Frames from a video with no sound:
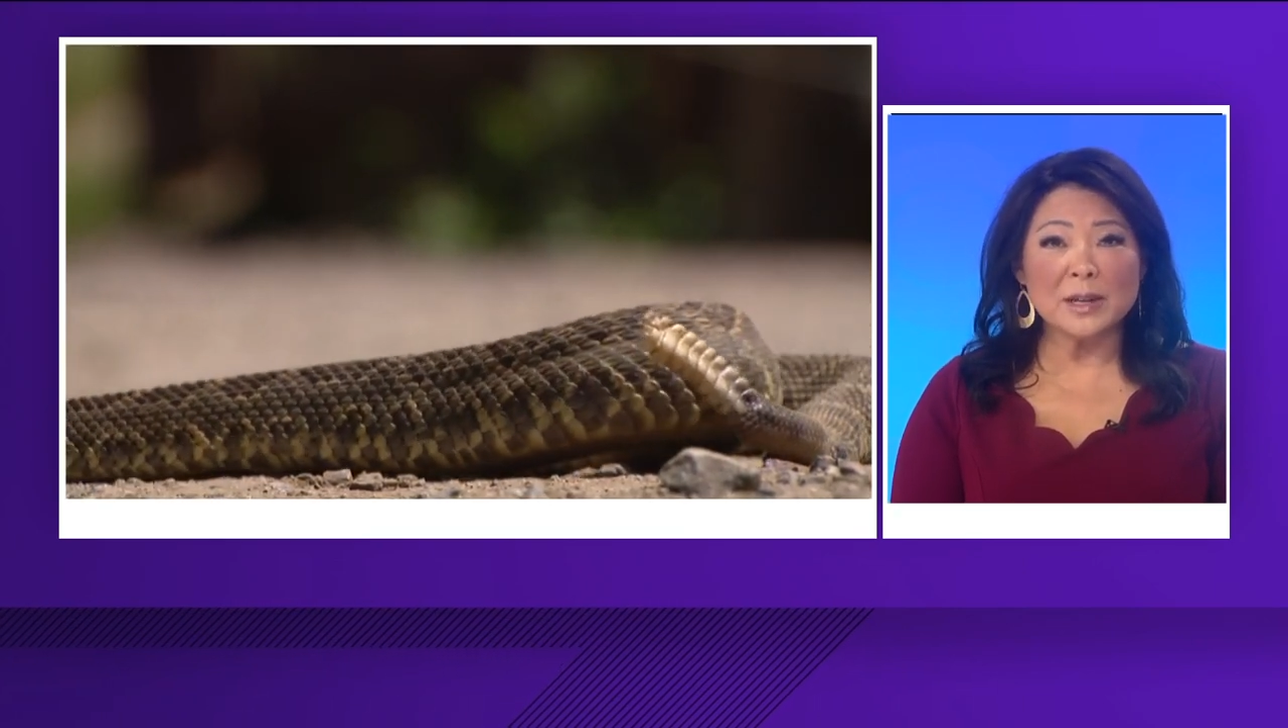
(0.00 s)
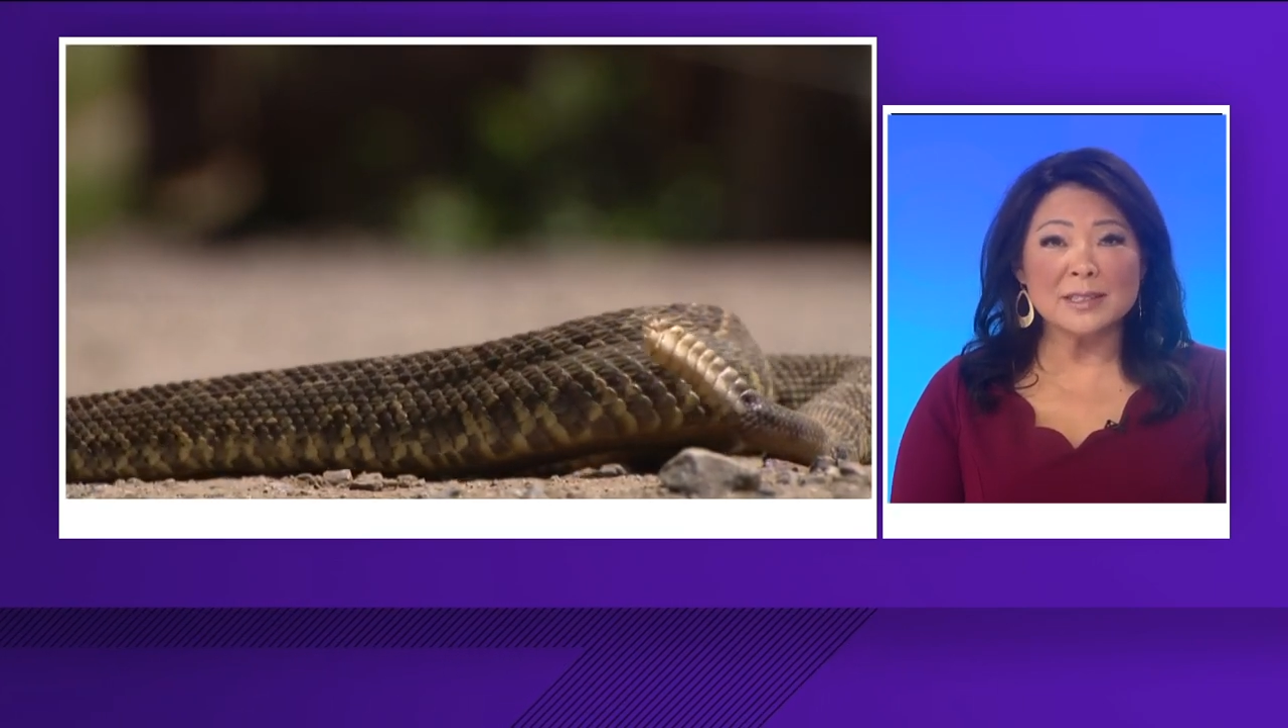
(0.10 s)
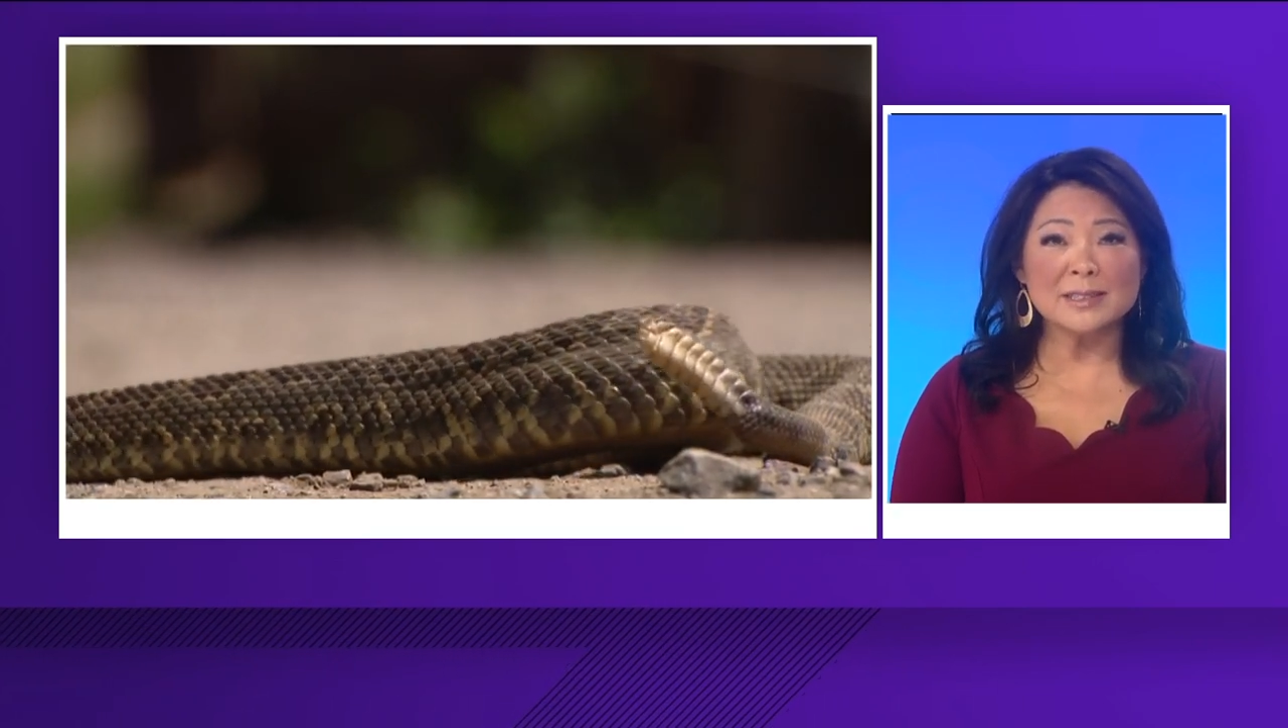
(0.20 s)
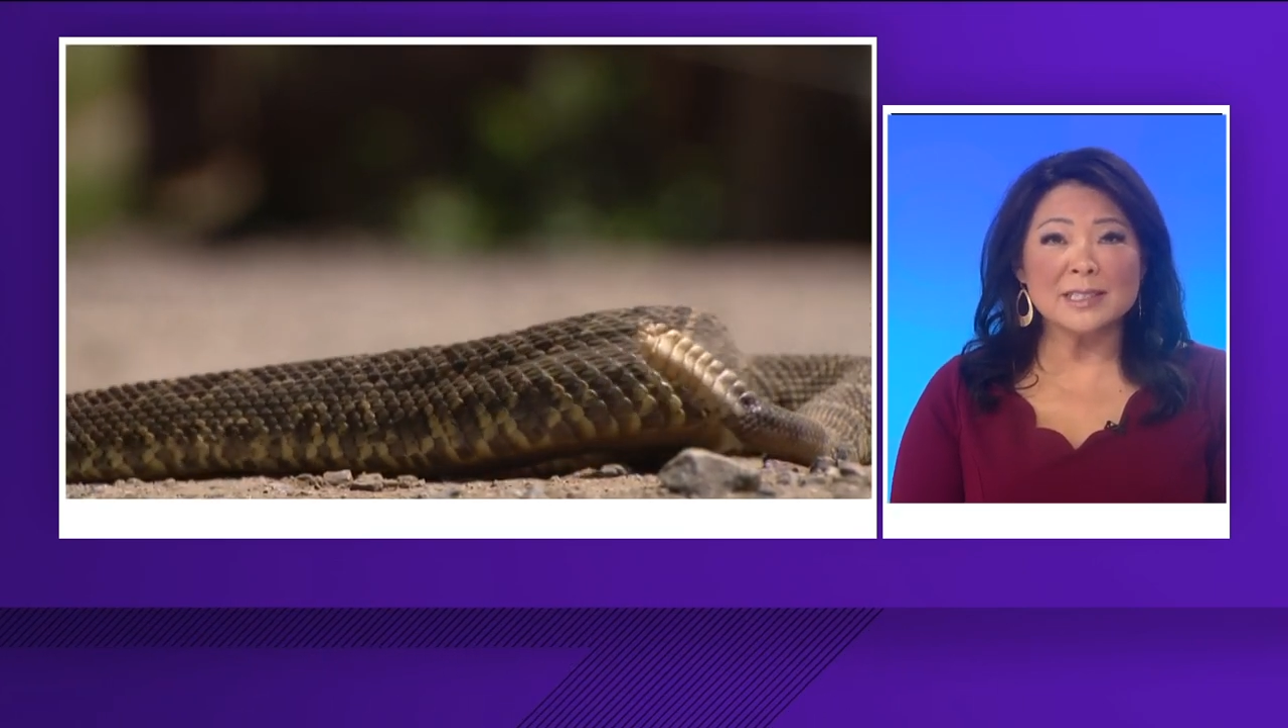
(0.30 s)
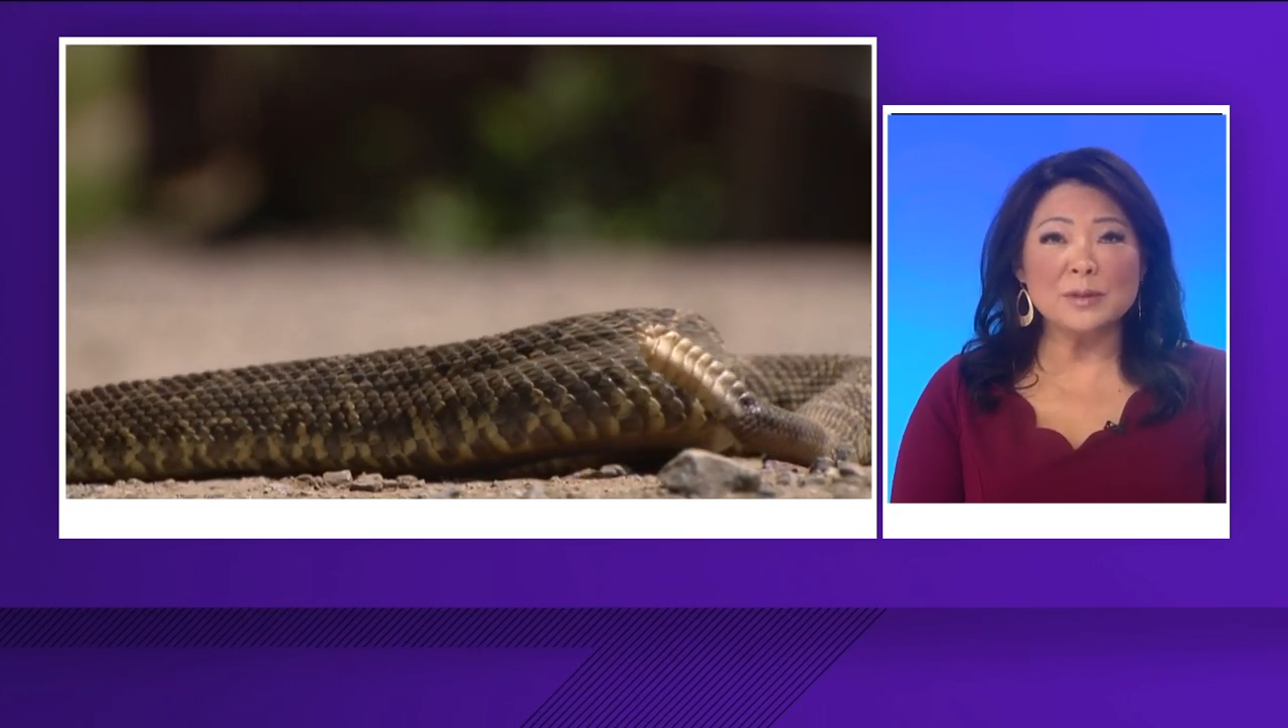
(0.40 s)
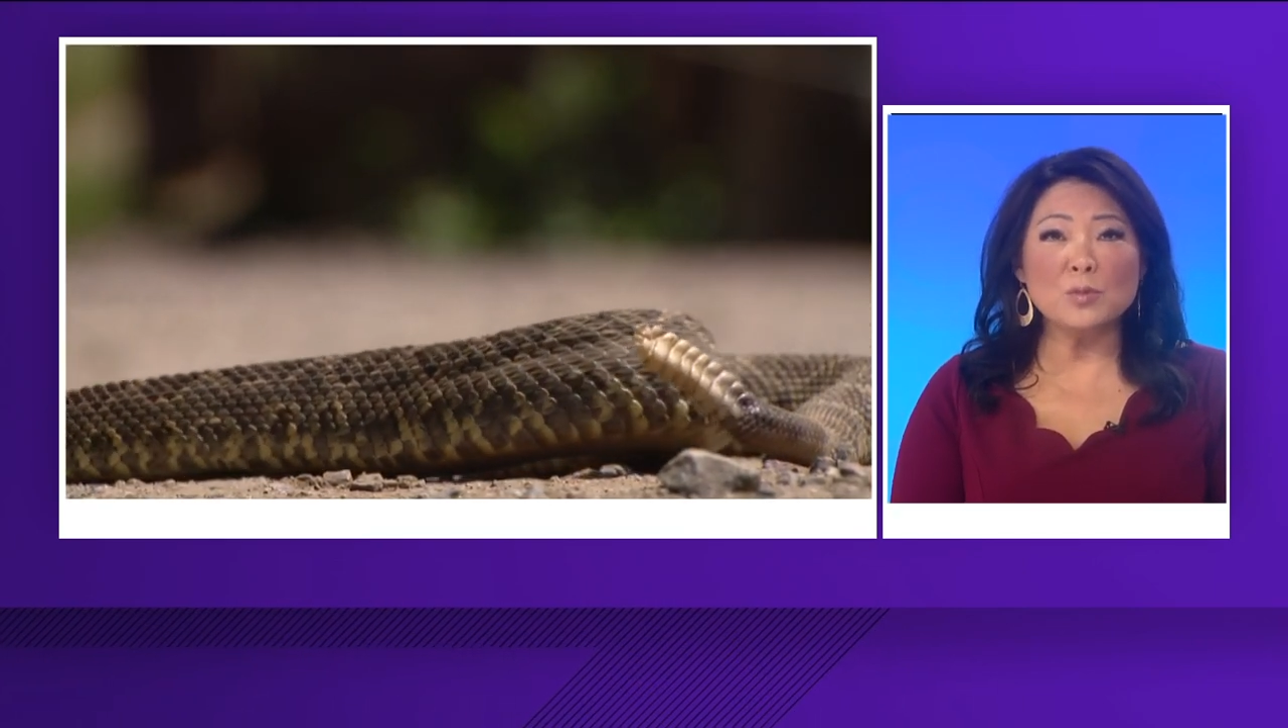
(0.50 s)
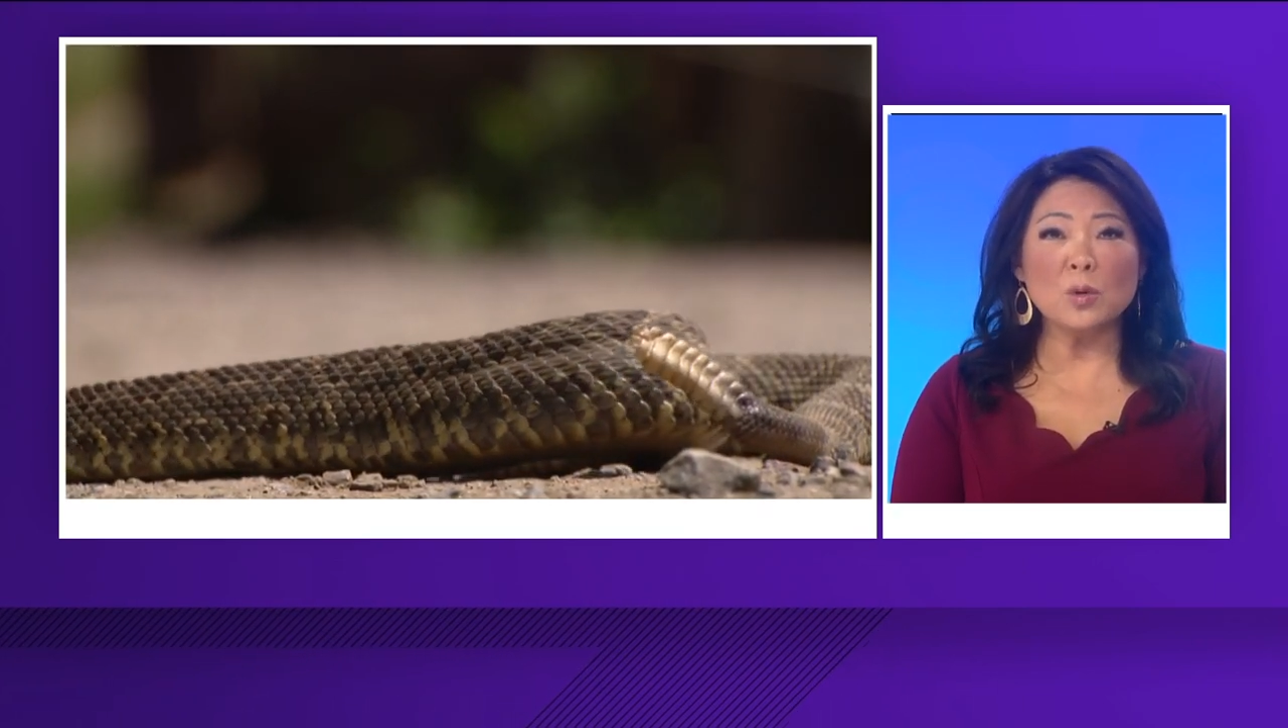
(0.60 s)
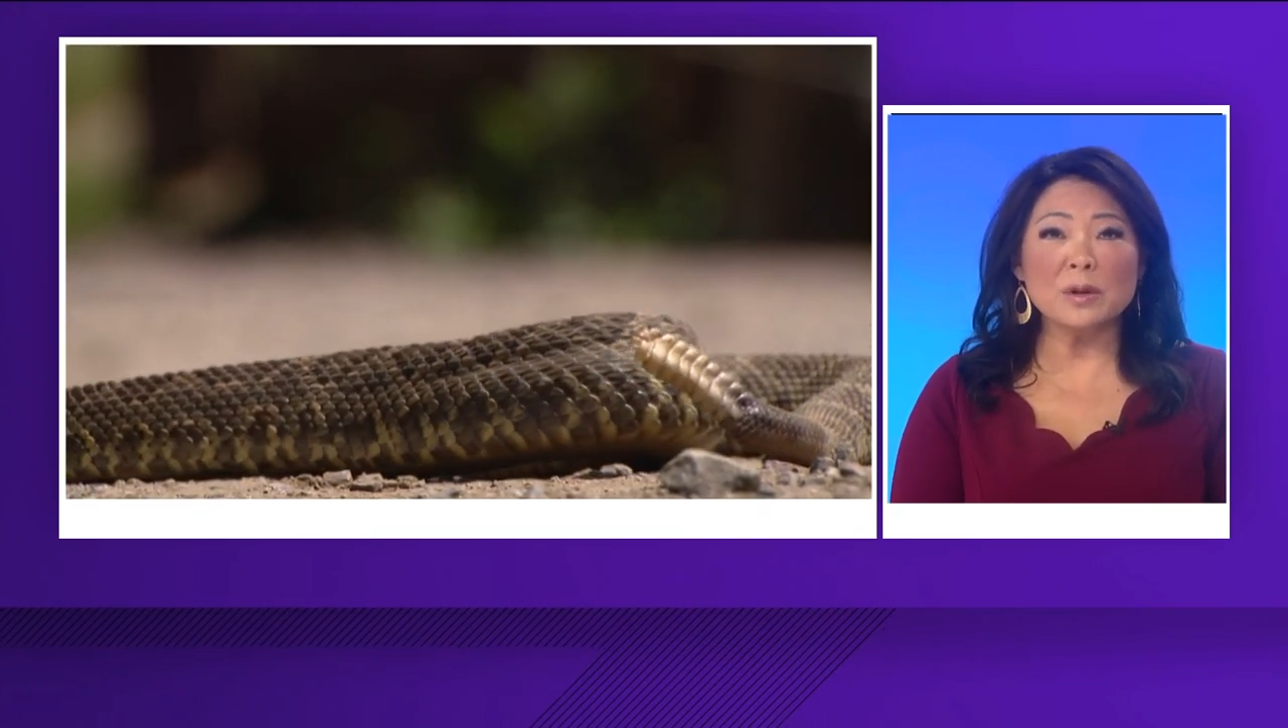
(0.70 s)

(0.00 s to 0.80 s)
to see more